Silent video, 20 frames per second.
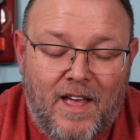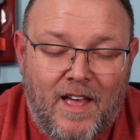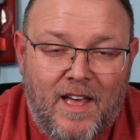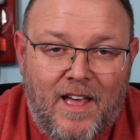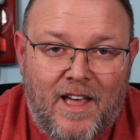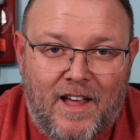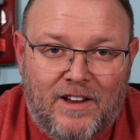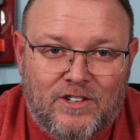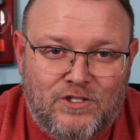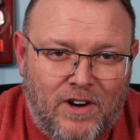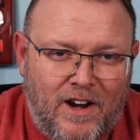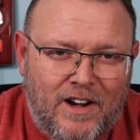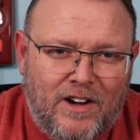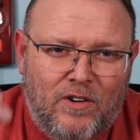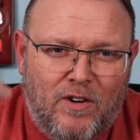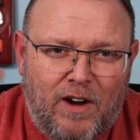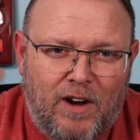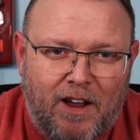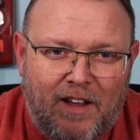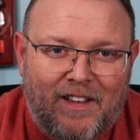and try to
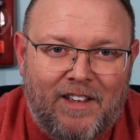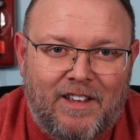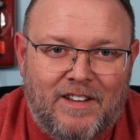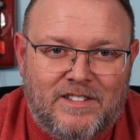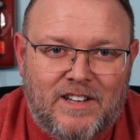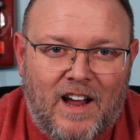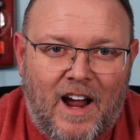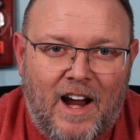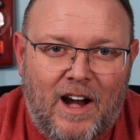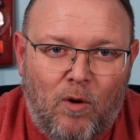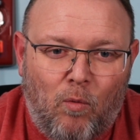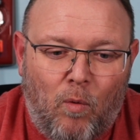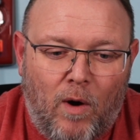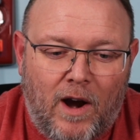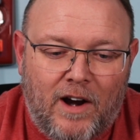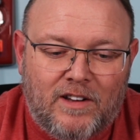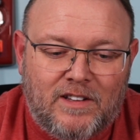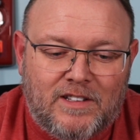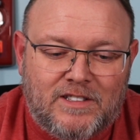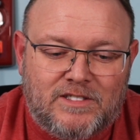create entire
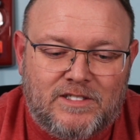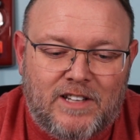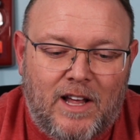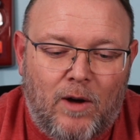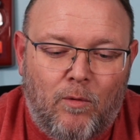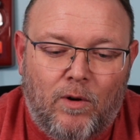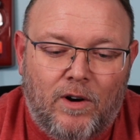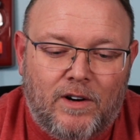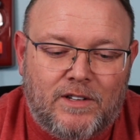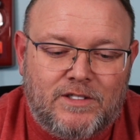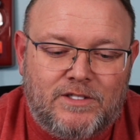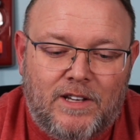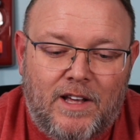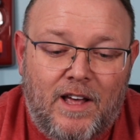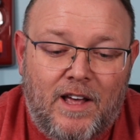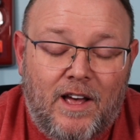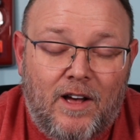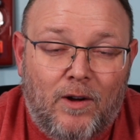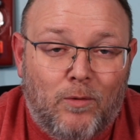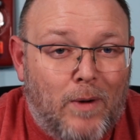wireless networks.
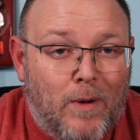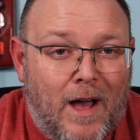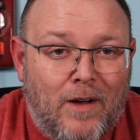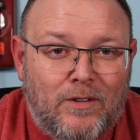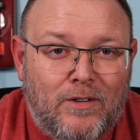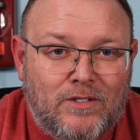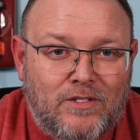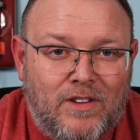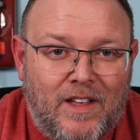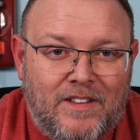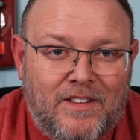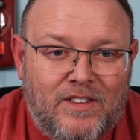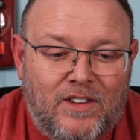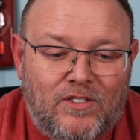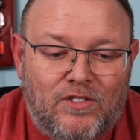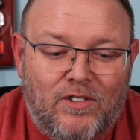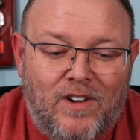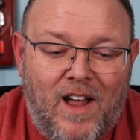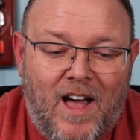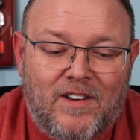Routers like
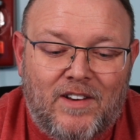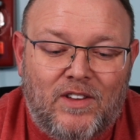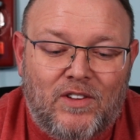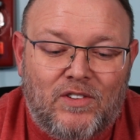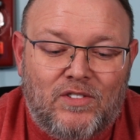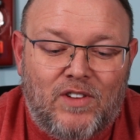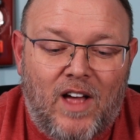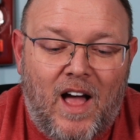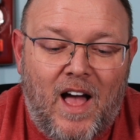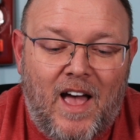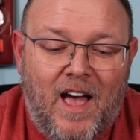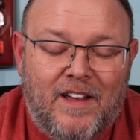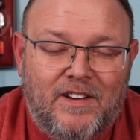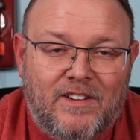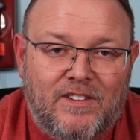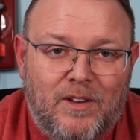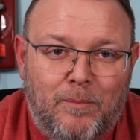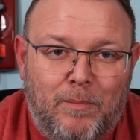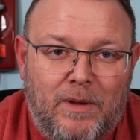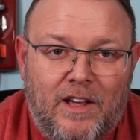this are not designed
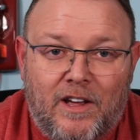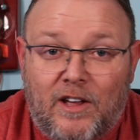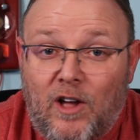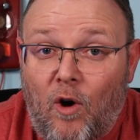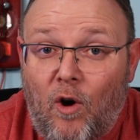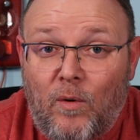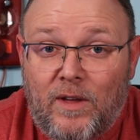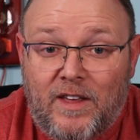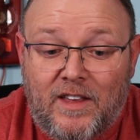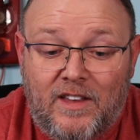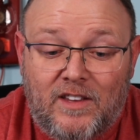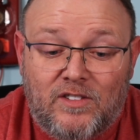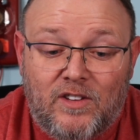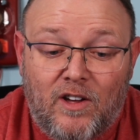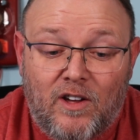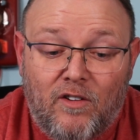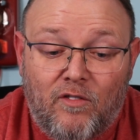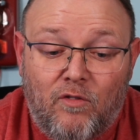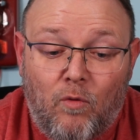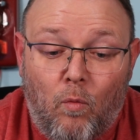to be a
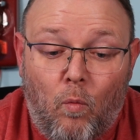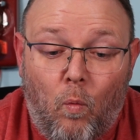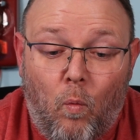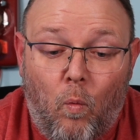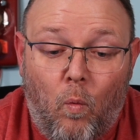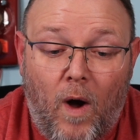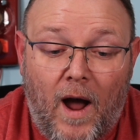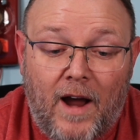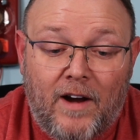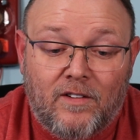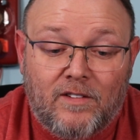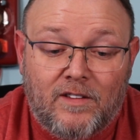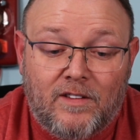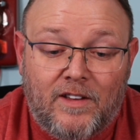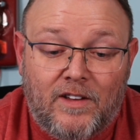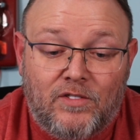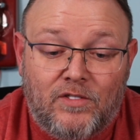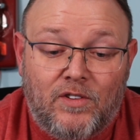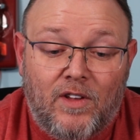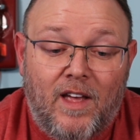cohesive
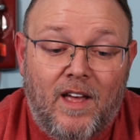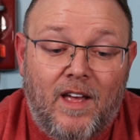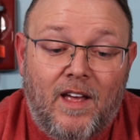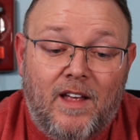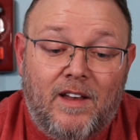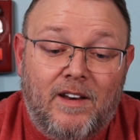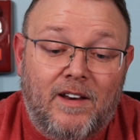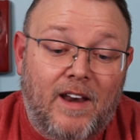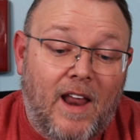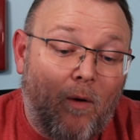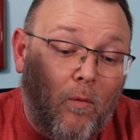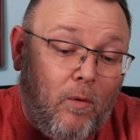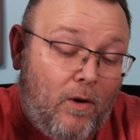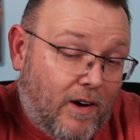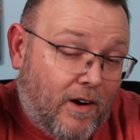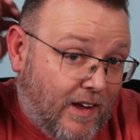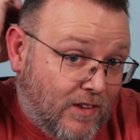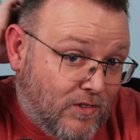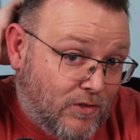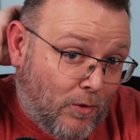wireless
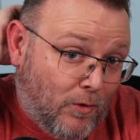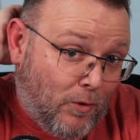network. And so the